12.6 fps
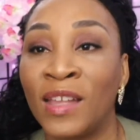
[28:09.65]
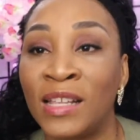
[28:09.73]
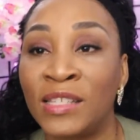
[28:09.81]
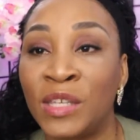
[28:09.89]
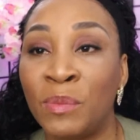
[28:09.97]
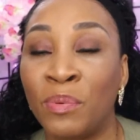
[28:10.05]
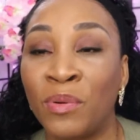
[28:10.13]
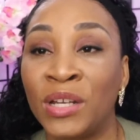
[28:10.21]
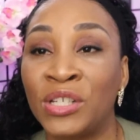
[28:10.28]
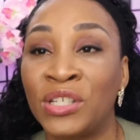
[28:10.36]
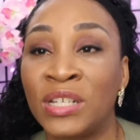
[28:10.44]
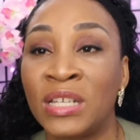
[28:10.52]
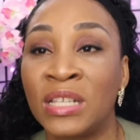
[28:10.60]
And see,
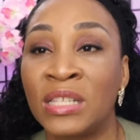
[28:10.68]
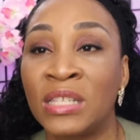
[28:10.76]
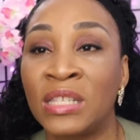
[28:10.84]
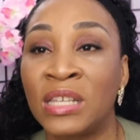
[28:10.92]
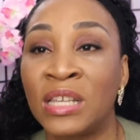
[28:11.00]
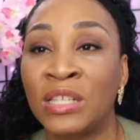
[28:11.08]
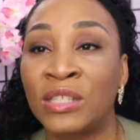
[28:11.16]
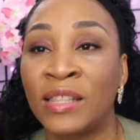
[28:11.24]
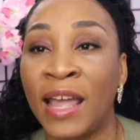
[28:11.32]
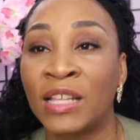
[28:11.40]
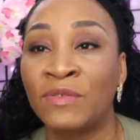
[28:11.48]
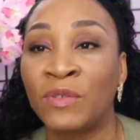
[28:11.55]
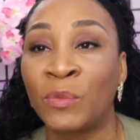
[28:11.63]
Precious is,
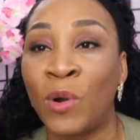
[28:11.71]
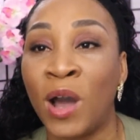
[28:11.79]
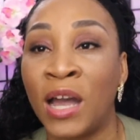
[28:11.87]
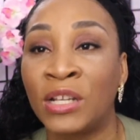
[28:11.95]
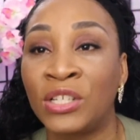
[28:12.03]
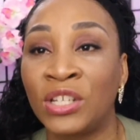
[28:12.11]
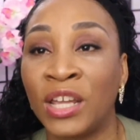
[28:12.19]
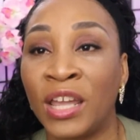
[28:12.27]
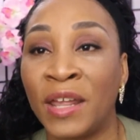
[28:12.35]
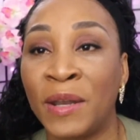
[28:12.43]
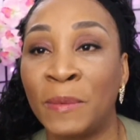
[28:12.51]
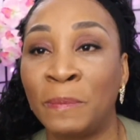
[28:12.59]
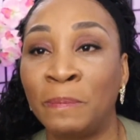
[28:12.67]
thanks for
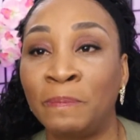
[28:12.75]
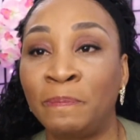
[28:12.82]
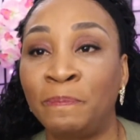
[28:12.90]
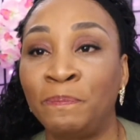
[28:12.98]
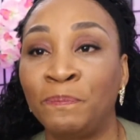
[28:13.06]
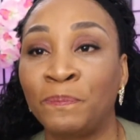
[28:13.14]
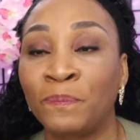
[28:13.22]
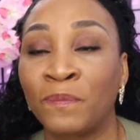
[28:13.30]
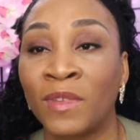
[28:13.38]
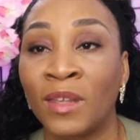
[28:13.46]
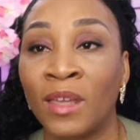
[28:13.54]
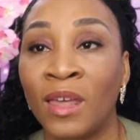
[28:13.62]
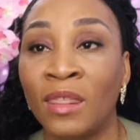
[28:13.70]
watching.
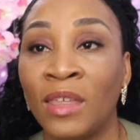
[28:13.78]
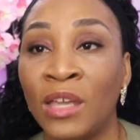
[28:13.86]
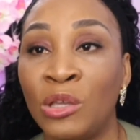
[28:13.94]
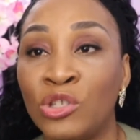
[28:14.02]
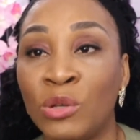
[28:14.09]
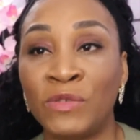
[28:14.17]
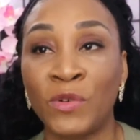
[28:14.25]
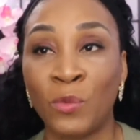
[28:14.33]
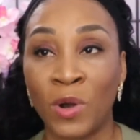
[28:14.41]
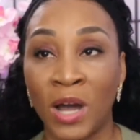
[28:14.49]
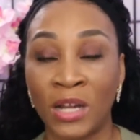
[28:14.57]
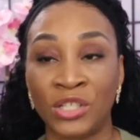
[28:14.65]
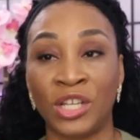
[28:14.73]
Thank you so much for
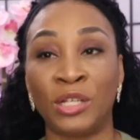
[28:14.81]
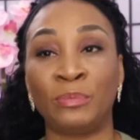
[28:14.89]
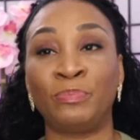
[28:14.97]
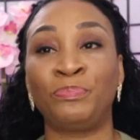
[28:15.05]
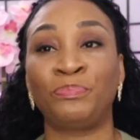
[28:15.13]
watching.